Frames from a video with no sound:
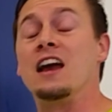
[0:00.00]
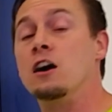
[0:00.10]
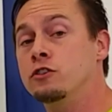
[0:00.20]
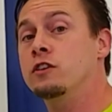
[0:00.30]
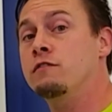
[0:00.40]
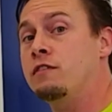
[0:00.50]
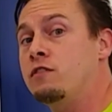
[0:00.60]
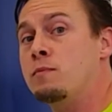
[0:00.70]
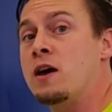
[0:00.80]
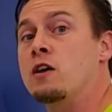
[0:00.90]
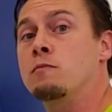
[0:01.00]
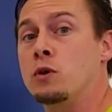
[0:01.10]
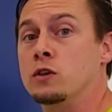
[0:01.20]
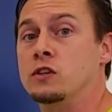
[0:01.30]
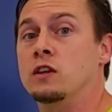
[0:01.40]
a
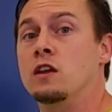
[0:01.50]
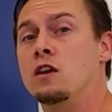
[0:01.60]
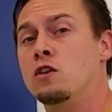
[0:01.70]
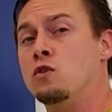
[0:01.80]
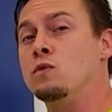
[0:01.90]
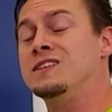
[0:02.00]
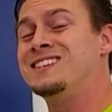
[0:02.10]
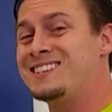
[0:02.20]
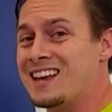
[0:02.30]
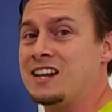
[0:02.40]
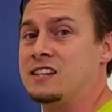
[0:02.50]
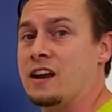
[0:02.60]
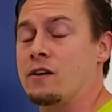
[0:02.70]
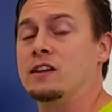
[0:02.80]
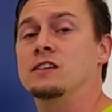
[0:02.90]
150-pound person who is
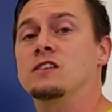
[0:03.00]
sedentary,